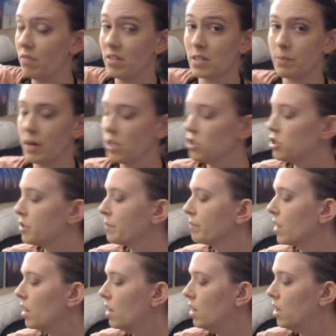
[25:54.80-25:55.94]
sponge.
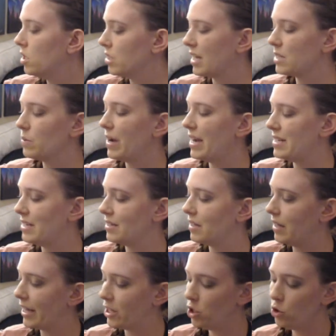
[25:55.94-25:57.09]
So that's why I tend to
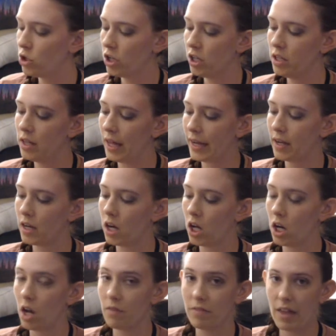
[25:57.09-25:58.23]
like, you could like
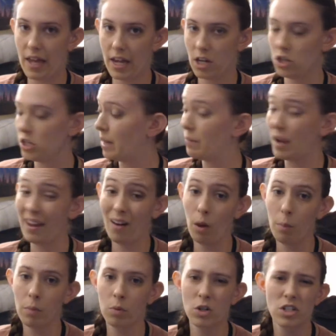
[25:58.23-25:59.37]
cut off the edge and that might
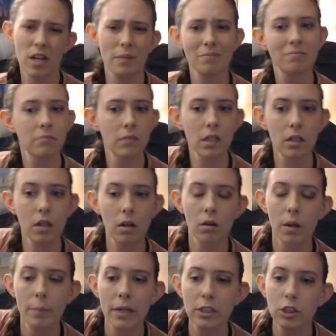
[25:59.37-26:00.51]
help, which I don't know,
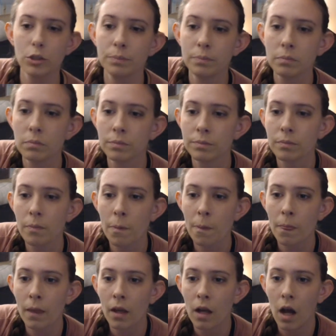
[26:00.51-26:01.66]
I might do.
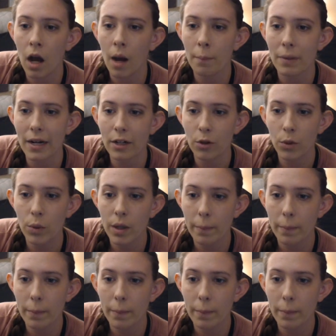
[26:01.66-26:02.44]
But I don't know what a